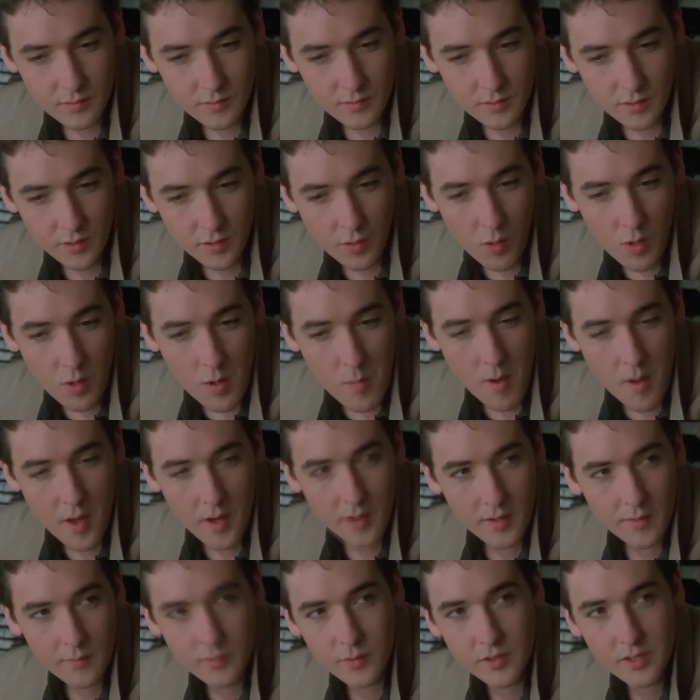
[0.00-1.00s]
Don't worry about
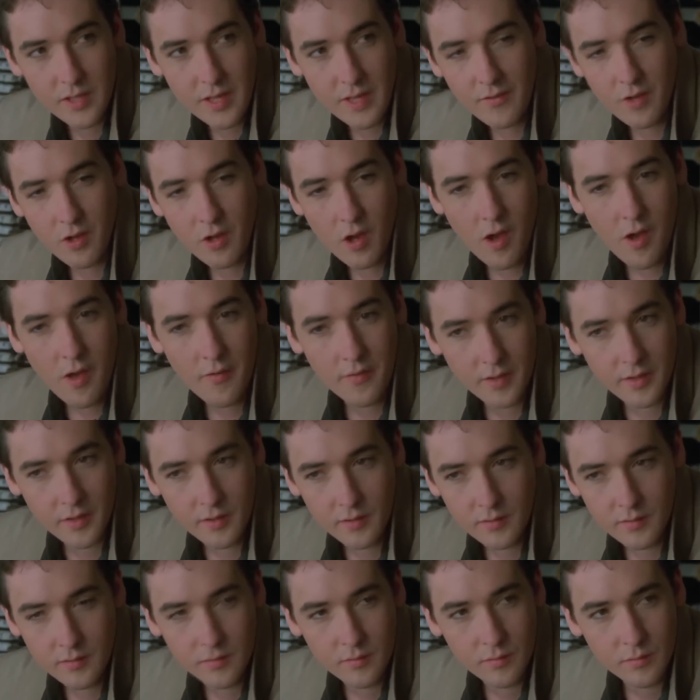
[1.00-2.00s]
it. Just have a coffee
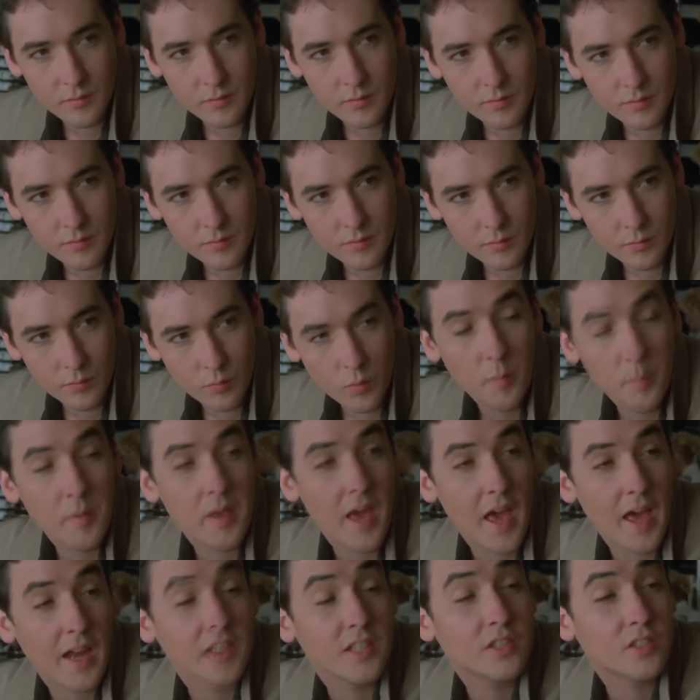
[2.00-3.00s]
we will be
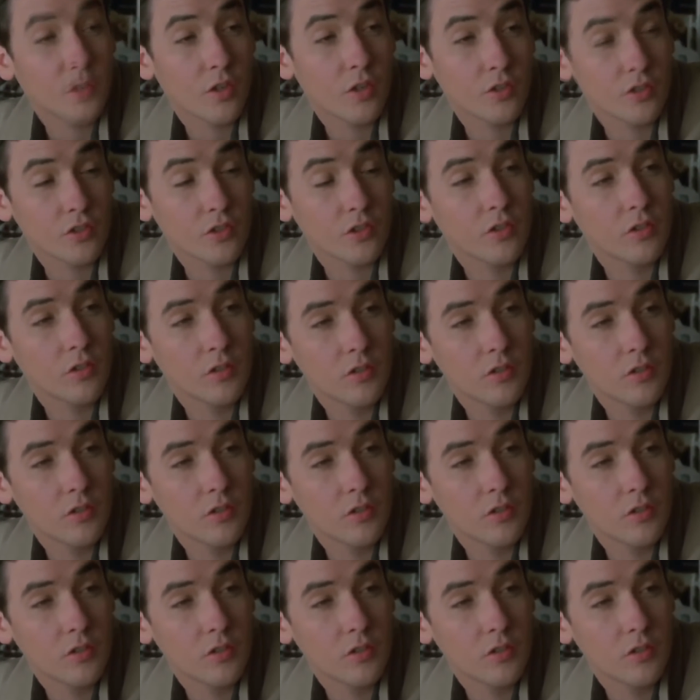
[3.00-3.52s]
antisocial.